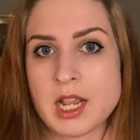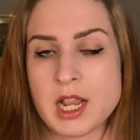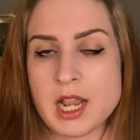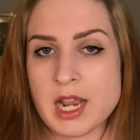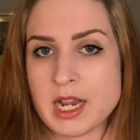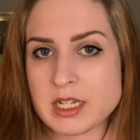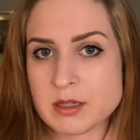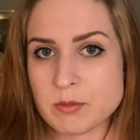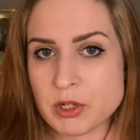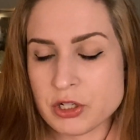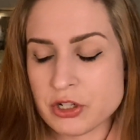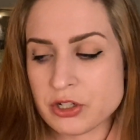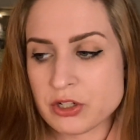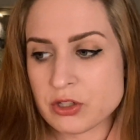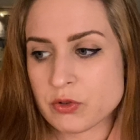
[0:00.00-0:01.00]
as much
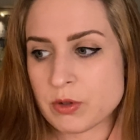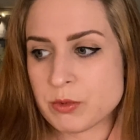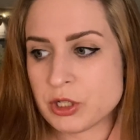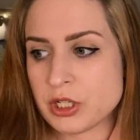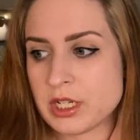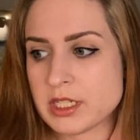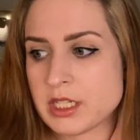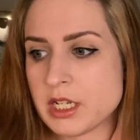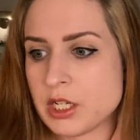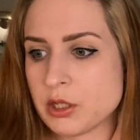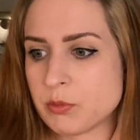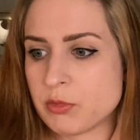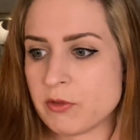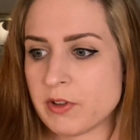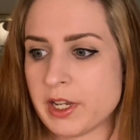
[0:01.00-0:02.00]
description as he could
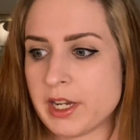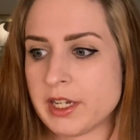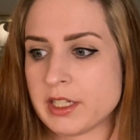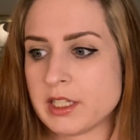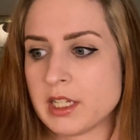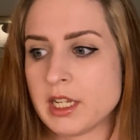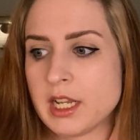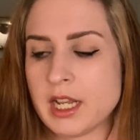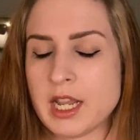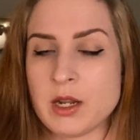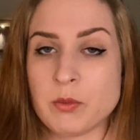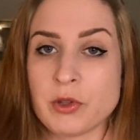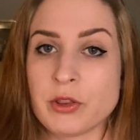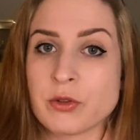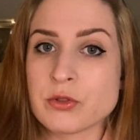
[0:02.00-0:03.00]
provide. And
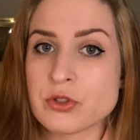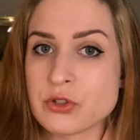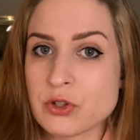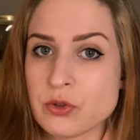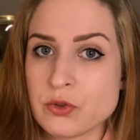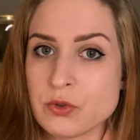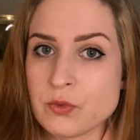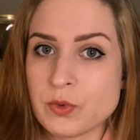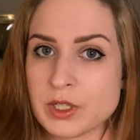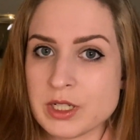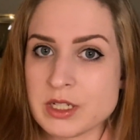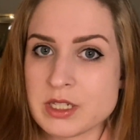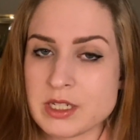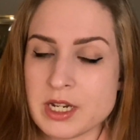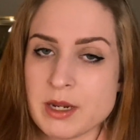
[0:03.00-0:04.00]
with those two witness
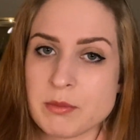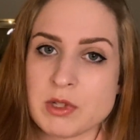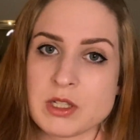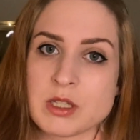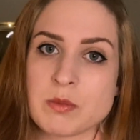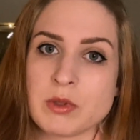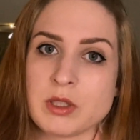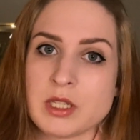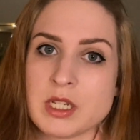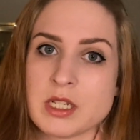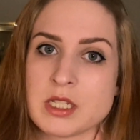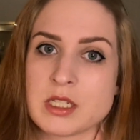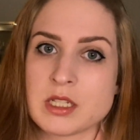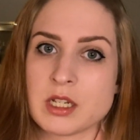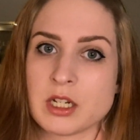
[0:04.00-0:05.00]
statements,
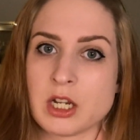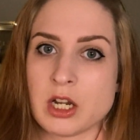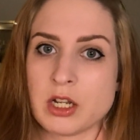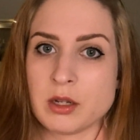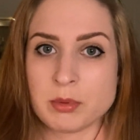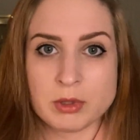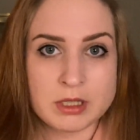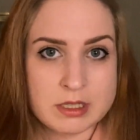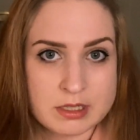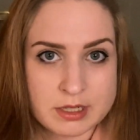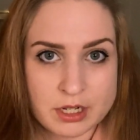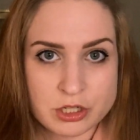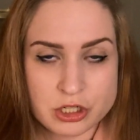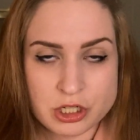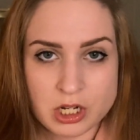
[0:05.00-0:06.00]
police got a police
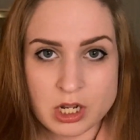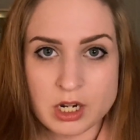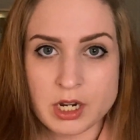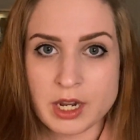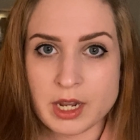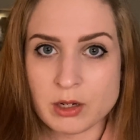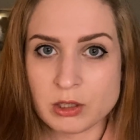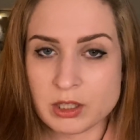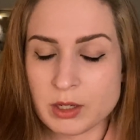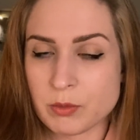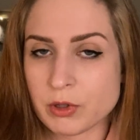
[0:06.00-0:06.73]
sketch done, and they were